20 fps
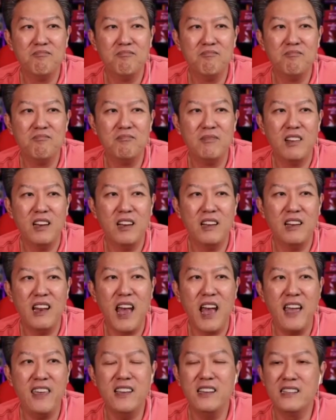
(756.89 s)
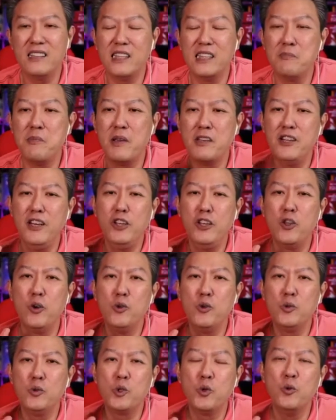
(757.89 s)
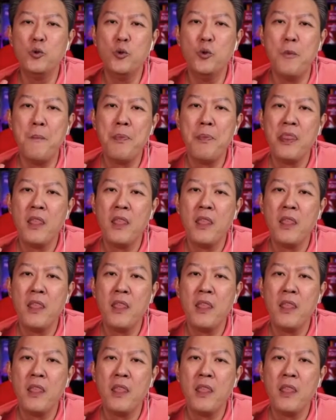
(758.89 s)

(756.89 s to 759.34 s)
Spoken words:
liars, especially those who